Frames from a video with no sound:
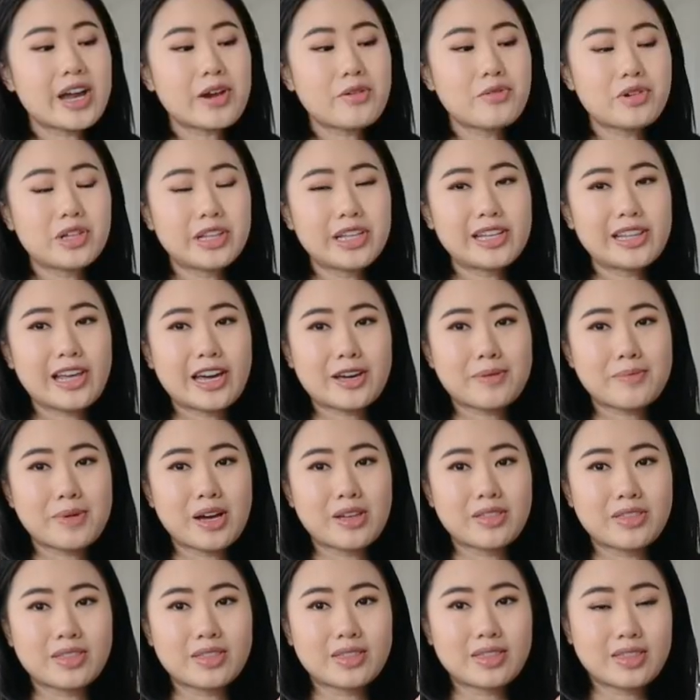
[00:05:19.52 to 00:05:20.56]
I really like
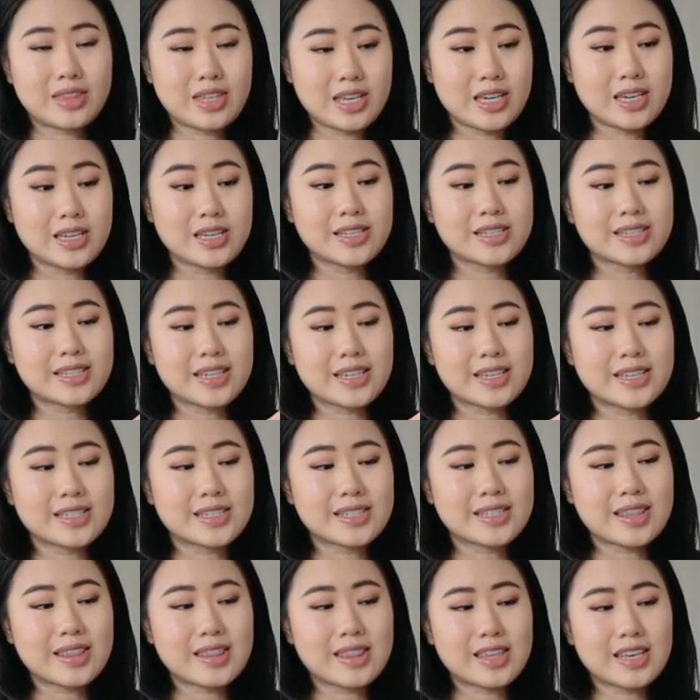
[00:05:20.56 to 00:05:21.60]
about these
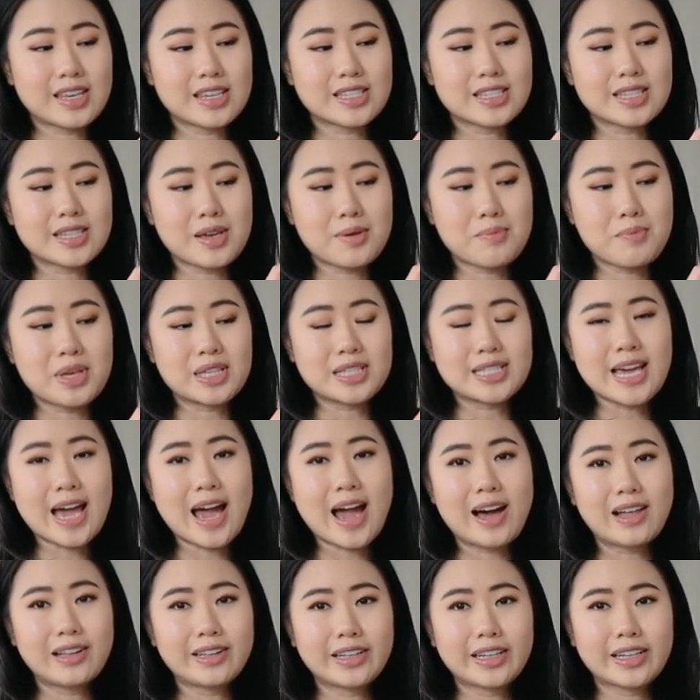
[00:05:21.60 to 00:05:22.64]
is this
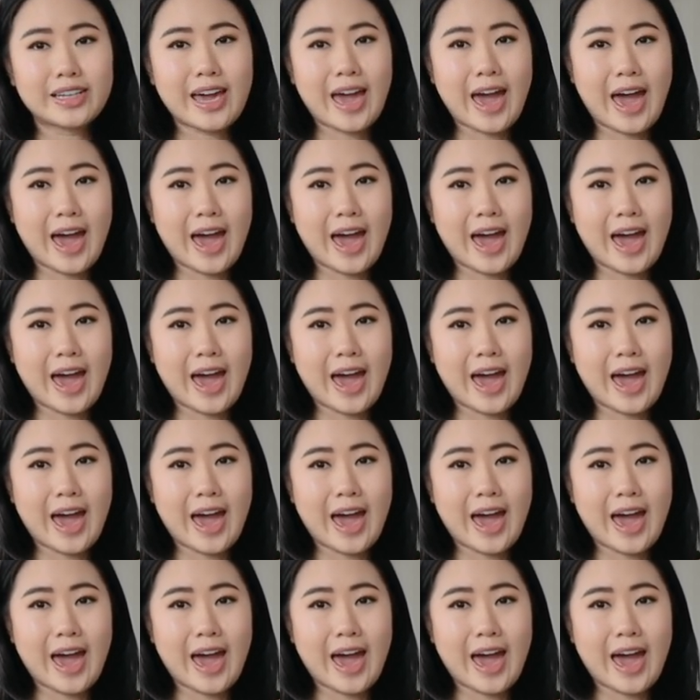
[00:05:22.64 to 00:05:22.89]
metallic